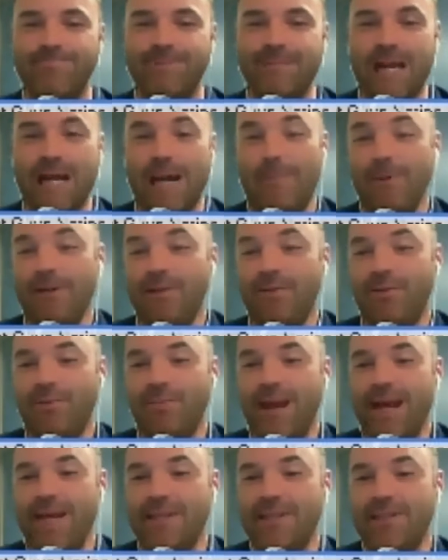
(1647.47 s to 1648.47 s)
topics
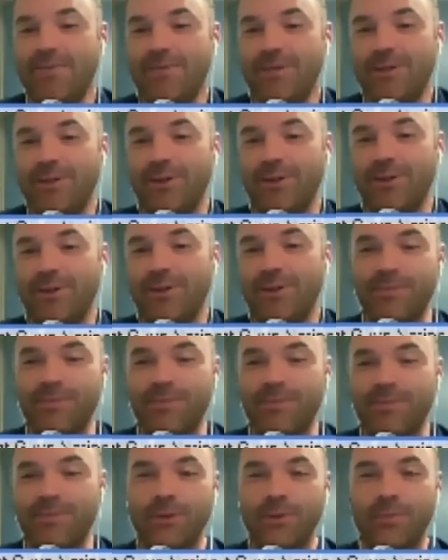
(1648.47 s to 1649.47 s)
from hazardous materials and make
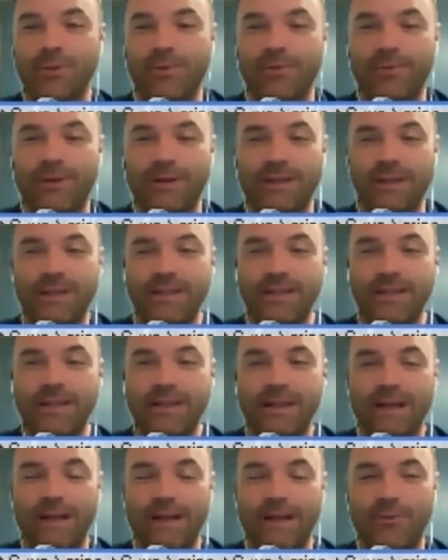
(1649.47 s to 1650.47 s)
them a little bit funny
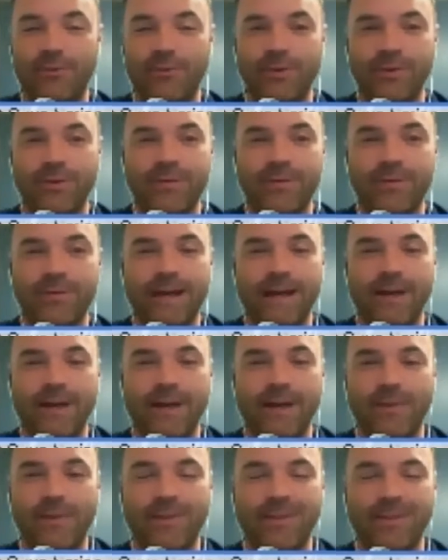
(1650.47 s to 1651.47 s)
and really kind of
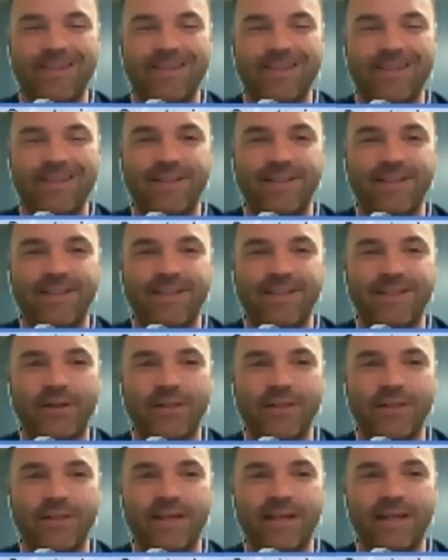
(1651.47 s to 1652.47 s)
make them a little easier to
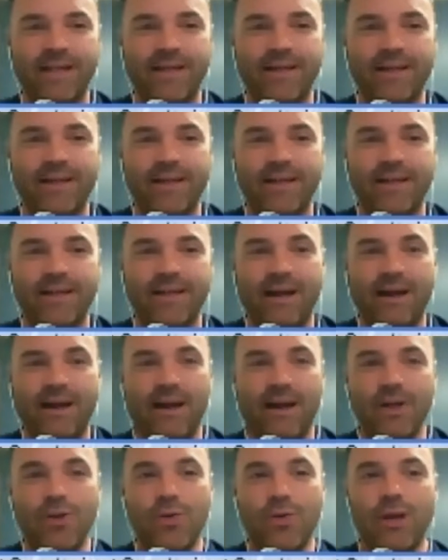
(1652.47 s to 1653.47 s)
understand.
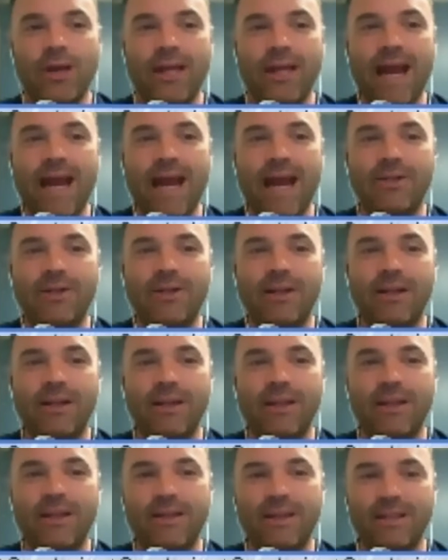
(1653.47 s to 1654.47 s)
You can catch
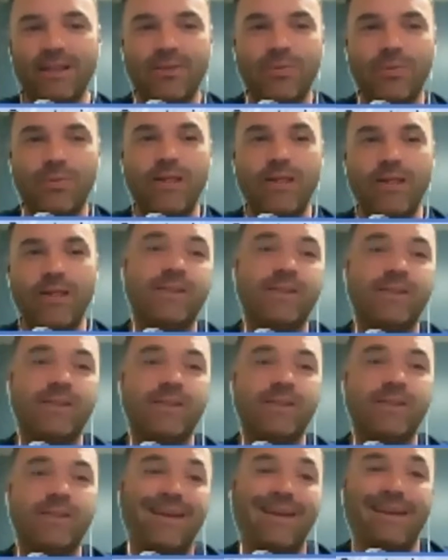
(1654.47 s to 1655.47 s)
next week's
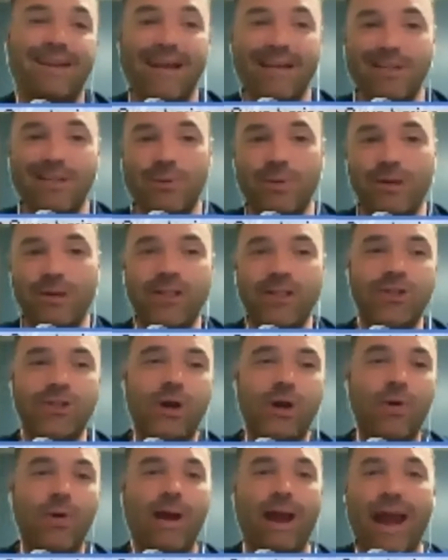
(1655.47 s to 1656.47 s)

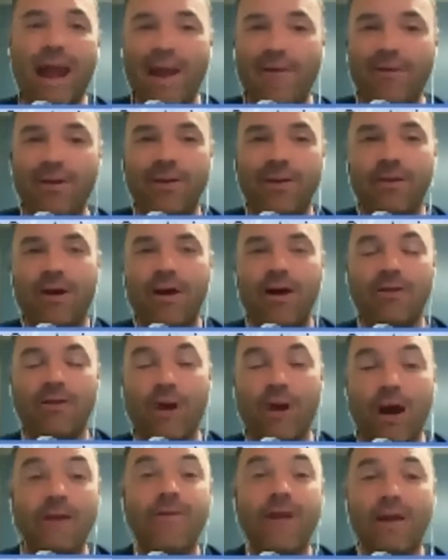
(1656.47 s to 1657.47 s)
show
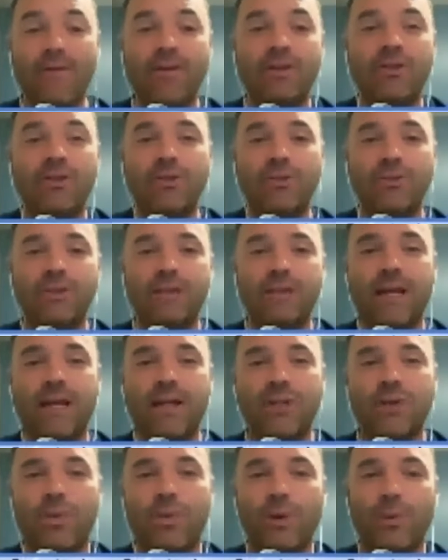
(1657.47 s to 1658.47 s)
live every Tuesday
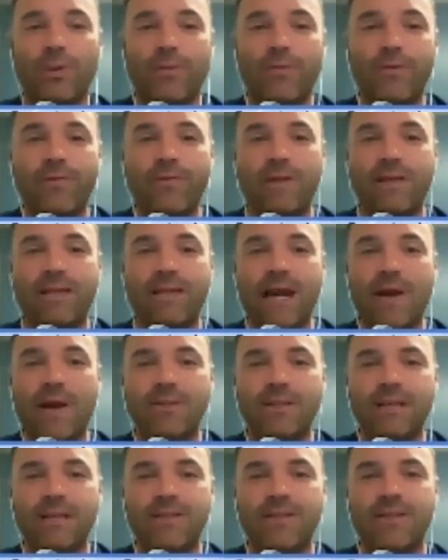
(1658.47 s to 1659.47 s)
at 21:15
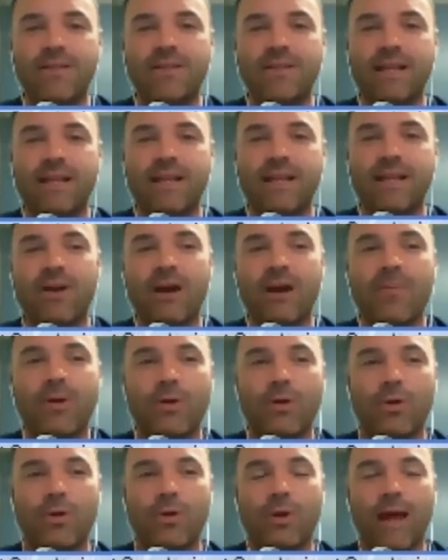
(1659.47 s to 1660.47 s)
hours Eastern Standard Time on
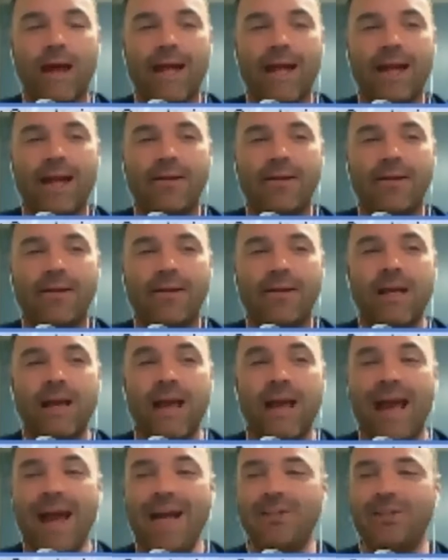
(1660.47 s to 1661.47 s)
Google Hangouts.
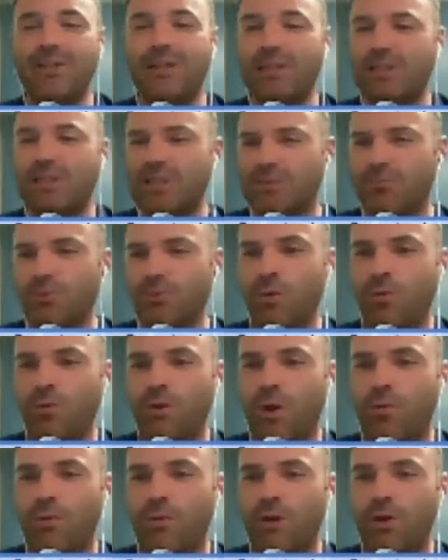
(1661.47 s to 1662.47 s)
Actually, it's just moved
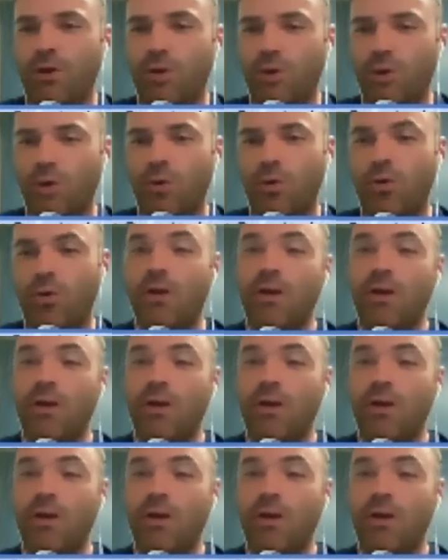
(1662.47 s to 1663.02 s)
over to Google